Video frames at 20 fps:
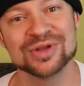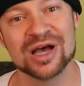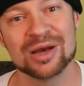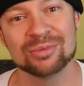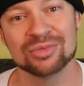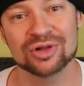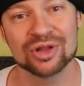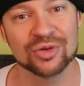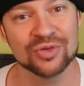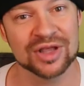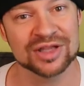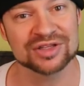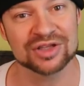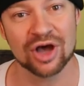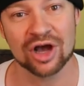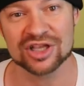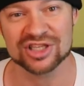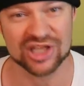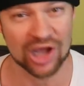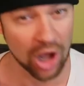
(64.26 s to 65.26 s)
down below that
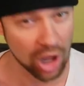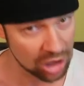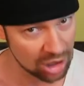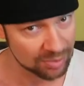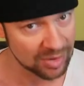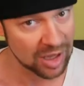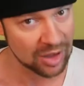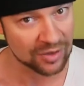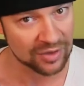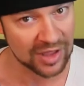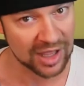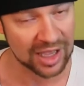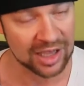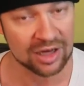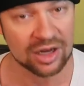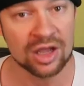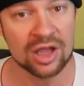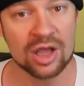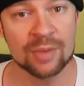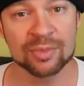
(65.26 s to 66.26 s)
talks all about
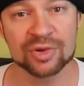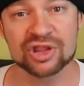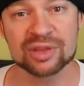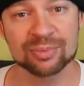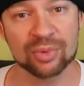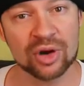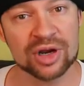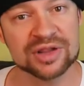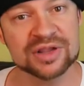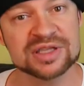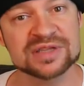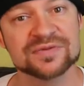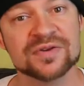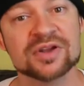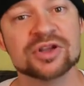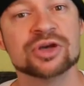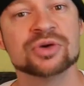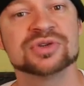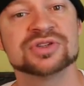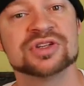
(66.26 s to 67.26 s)
that, but the point of this
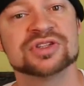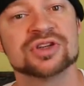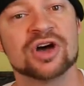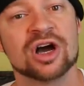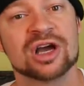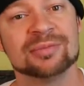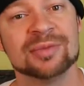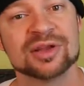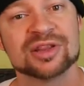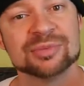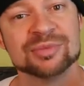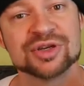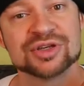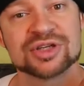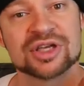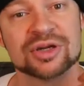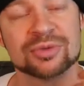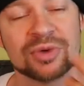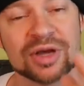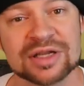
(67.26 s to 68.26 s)
video is to talk about the
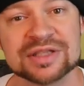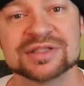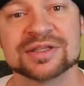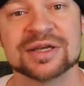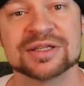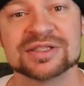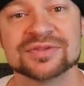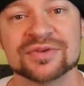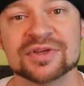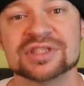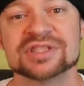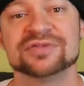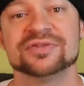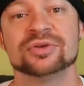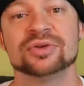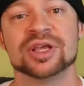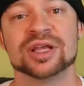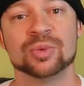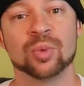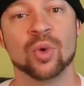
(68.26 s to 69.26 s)
Michigan Renaissance
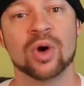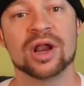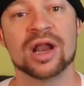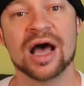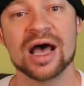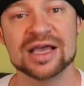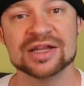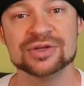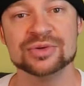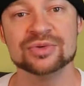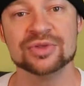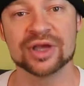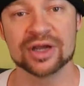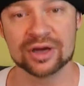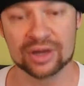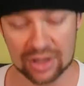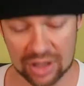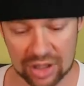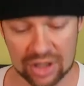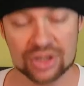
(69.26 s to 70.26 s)
Festival and what I do
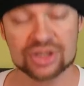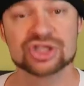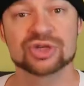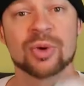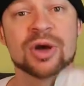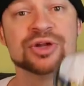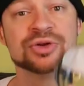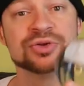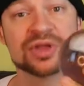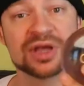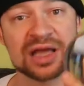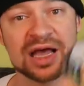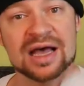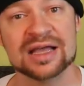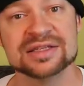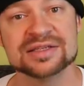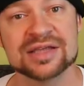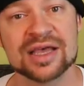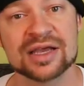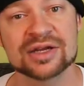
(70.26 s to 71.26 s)
there. So I do the
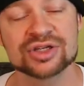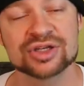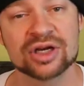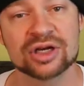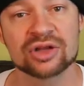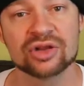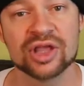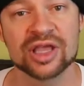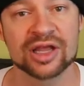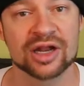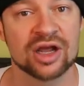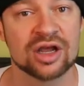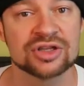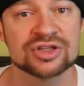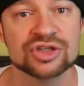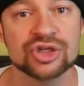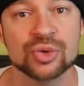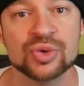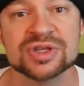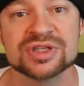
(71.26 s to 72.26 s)
contact juggling, and I
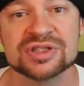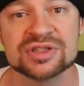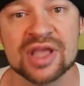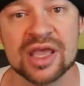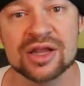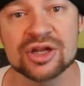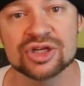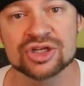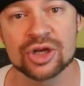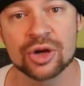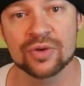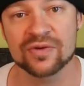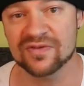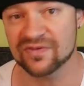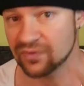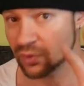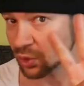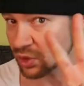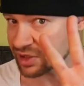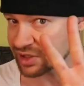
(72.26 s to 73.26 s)
also do a stage show
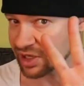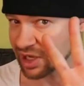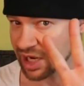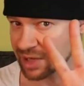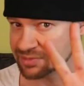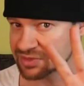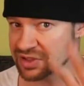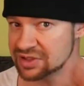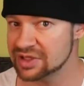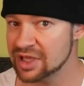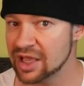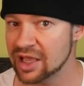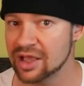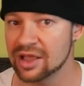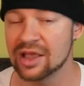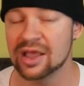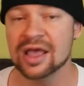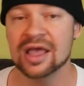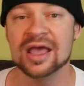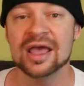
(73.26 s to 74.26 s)
four times a
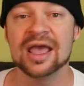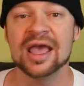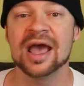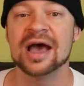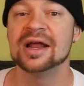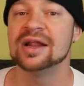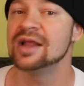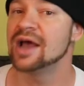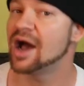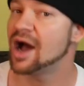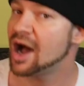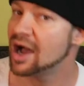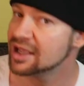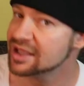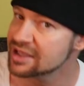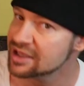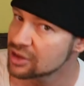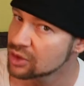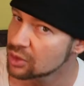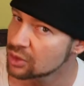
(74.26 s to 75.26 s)
day at
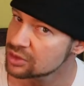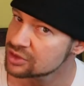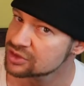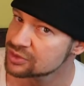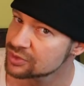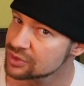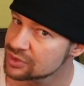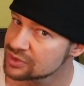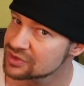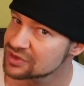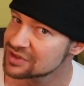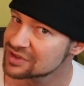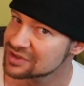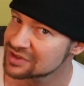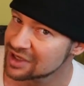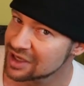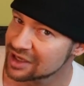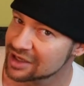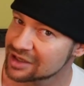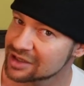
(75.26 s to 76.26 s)
Igor's Roost
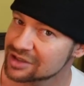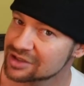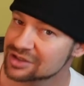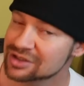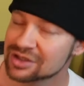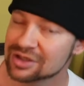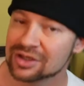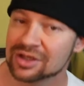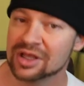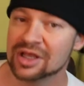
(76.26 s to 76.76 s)
stage.